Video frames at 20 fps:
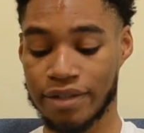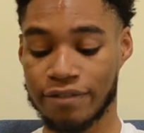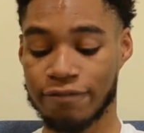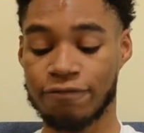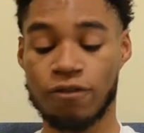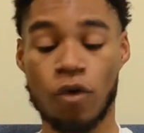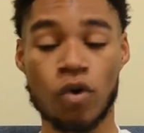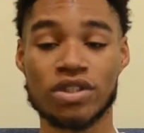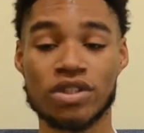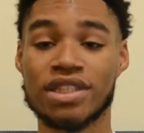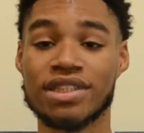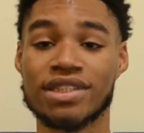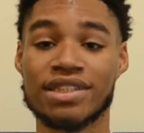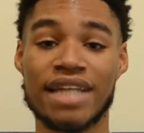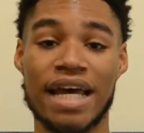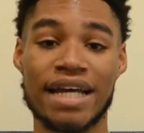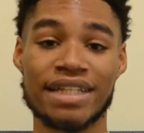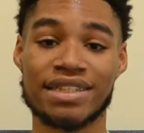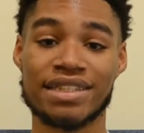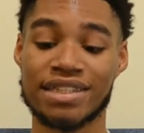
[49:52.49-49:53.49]
14
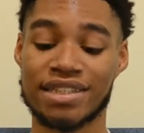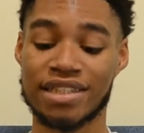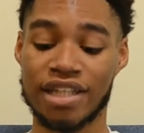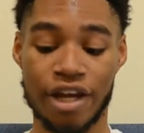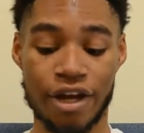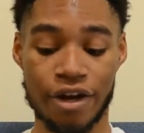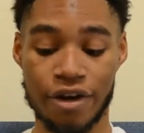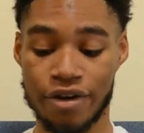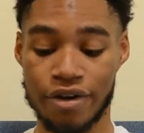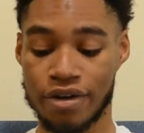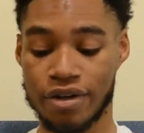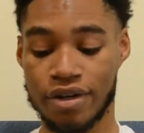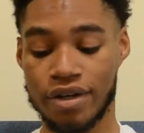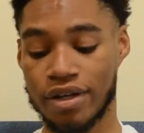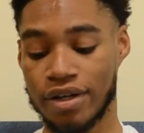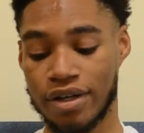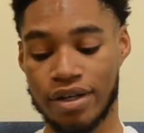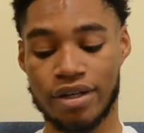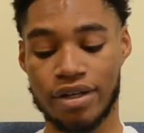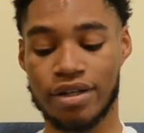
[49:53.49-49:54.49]
sacks this year.
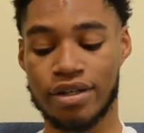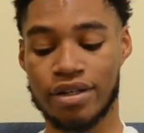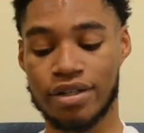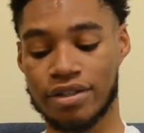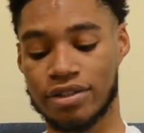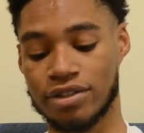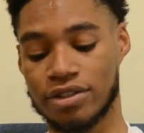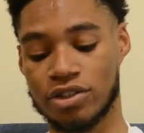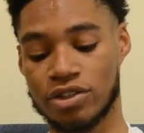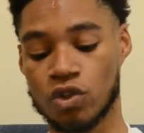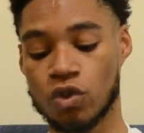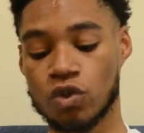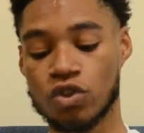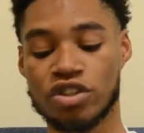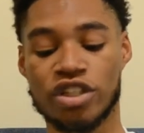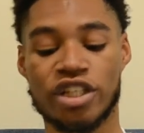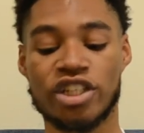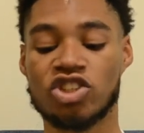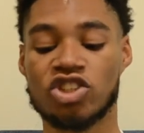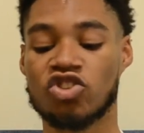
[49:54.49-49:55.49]
Dude,
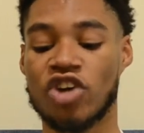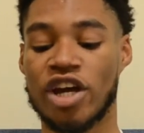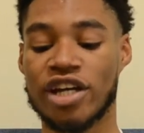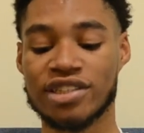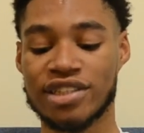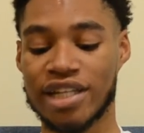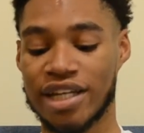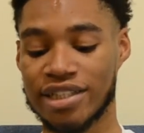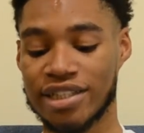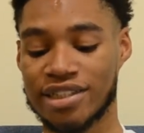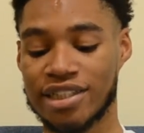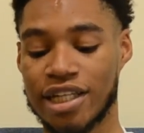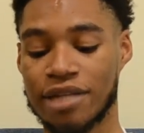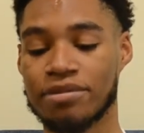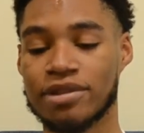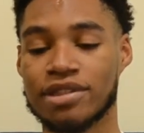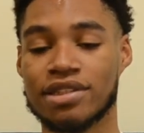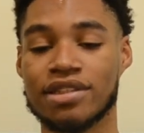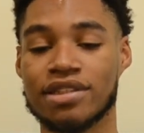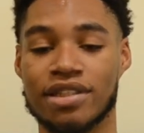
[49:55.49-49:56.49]
he's translated
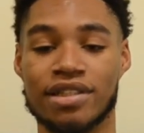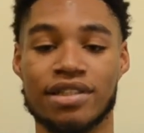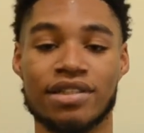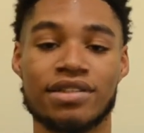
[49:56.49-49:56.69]
seamlessly.